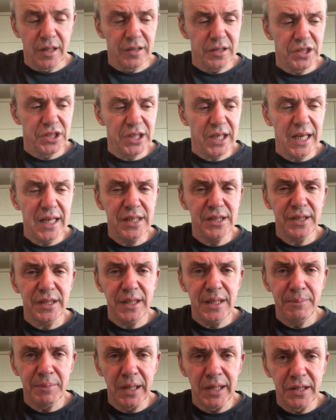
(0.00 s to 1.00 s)
Changing
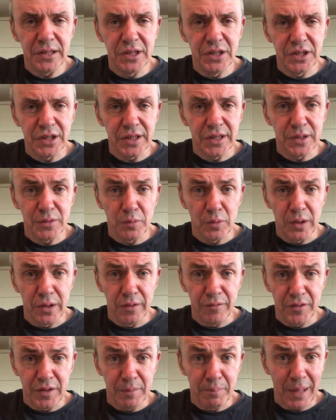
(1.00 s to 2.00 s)
E minor to G is one
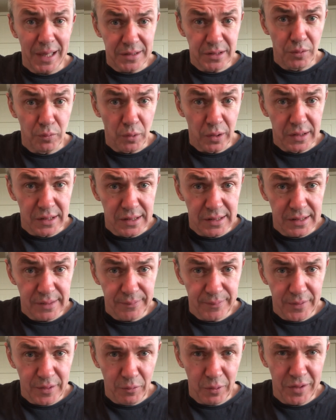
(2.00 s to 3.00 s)
of the better ones,
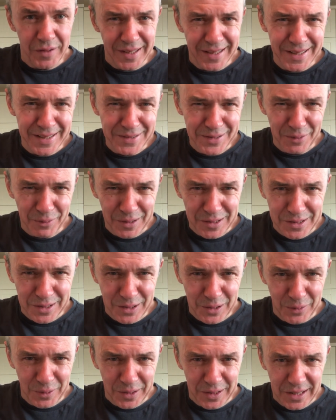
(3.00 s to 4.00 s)
one of the easy ones to
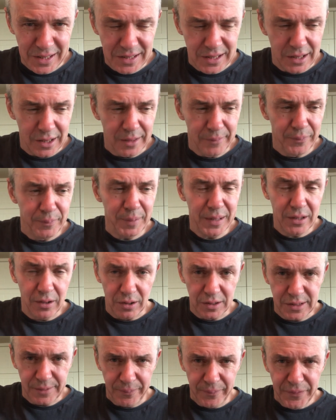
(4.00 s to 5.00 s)
do on the guitar,
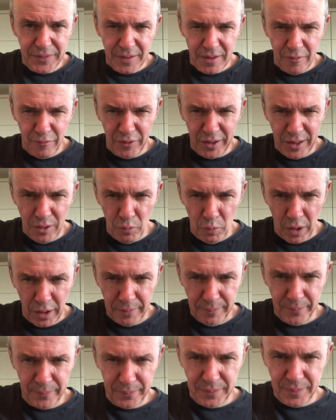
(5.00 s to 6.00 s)
because finger
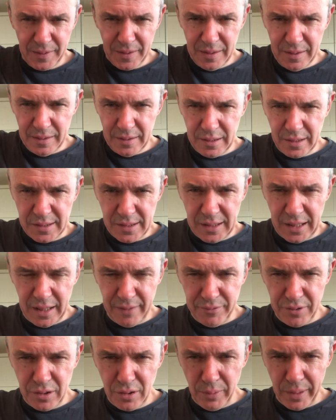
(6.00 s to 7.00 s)
1 doesn't
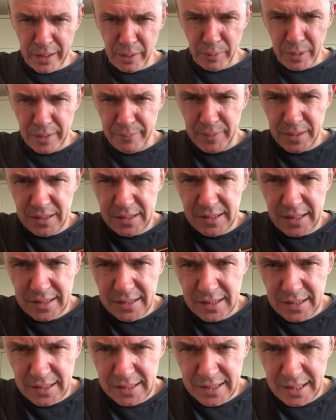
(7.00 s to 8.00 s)
have to go anywhere, it stays
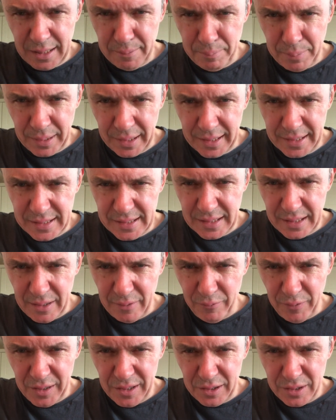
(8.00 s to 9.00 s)
in the same place.
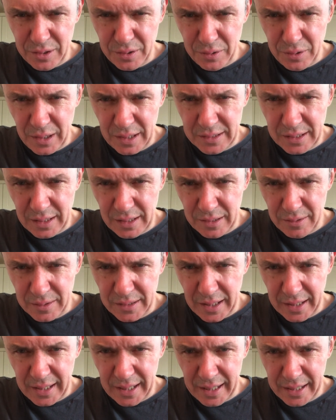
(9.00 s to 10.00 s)
Finger 2 has a little
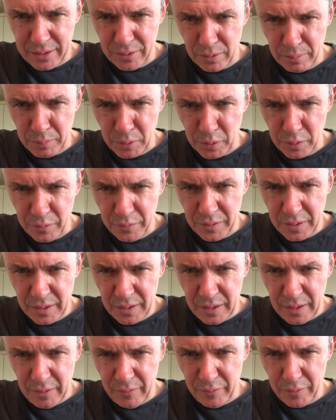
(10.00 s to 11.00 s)
diagonal move
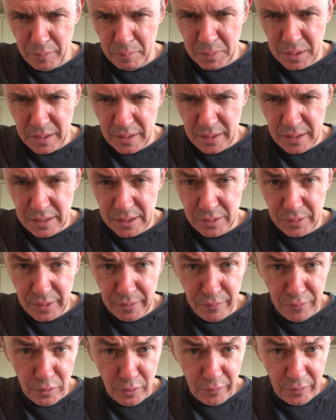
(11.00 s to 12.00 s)
from string
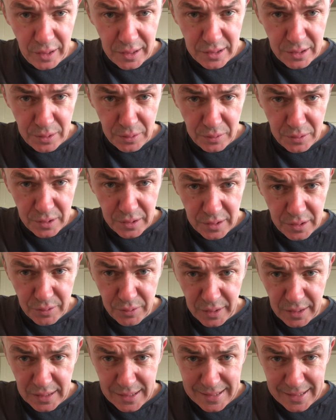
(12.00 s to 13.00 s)
4 fret 2 to
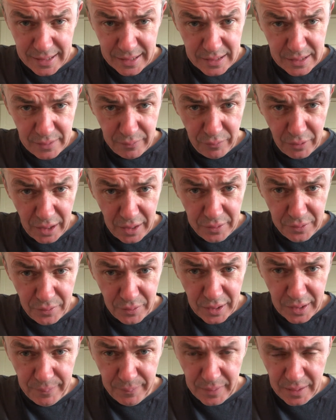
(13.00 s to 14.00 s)
string 6 fret
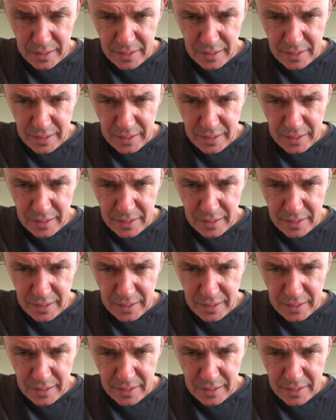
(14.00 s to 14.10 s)
3,